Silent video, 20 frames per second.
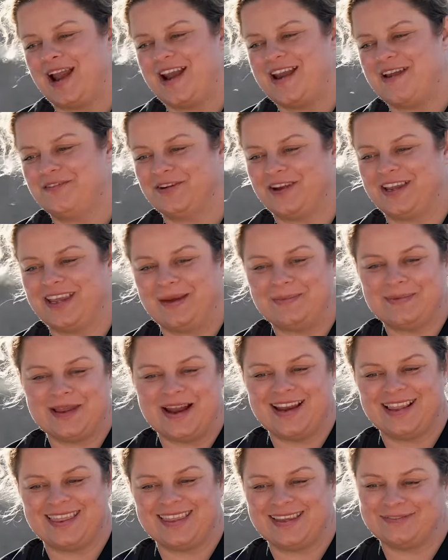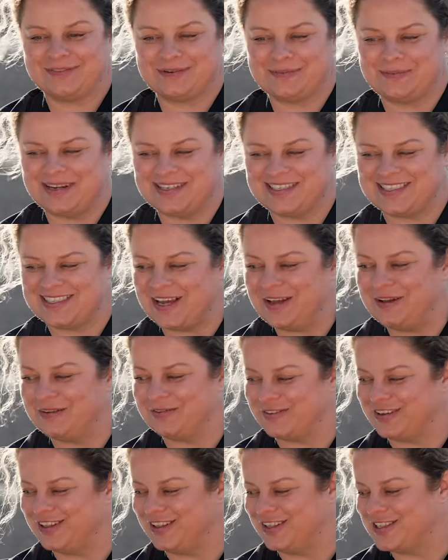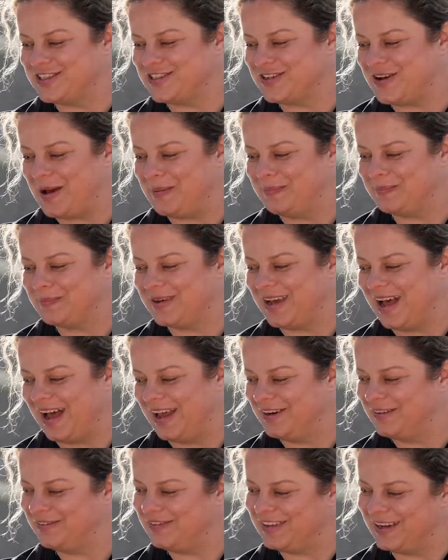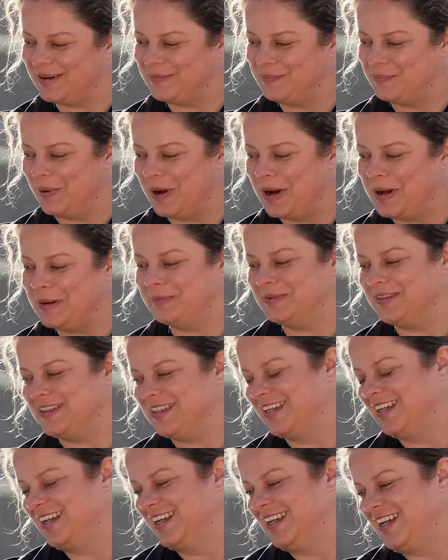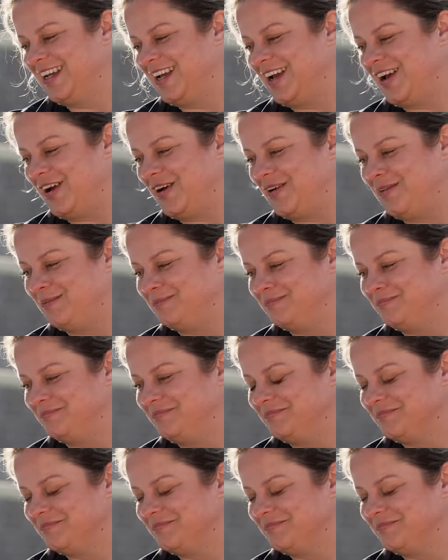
I never kept anything for myself, really. So I'm kind of like bummed. Because